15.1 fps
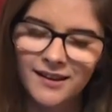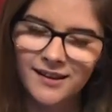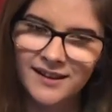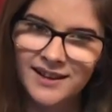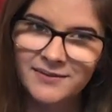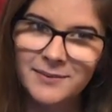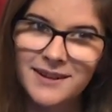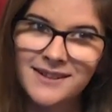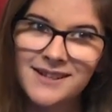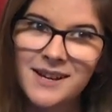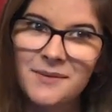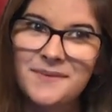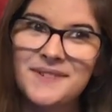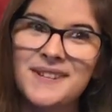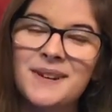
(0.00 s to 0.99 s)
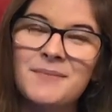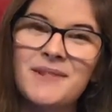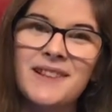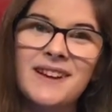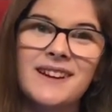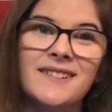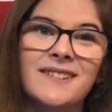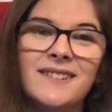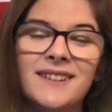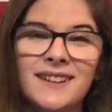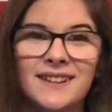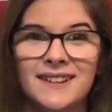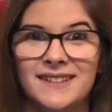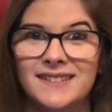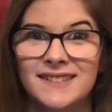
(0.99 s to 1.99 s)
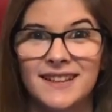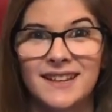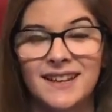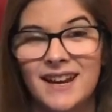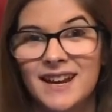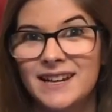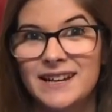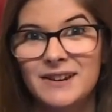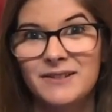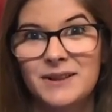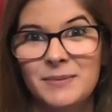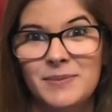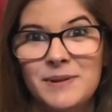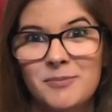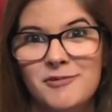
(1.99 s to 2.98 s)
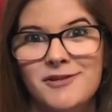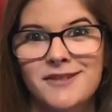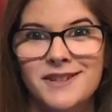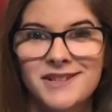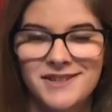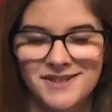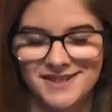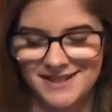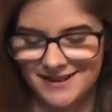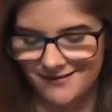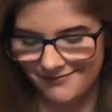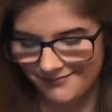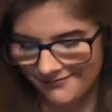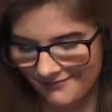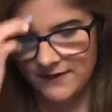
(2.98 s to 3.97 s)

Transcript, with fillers: leave a comment down below because then I know that people are interested.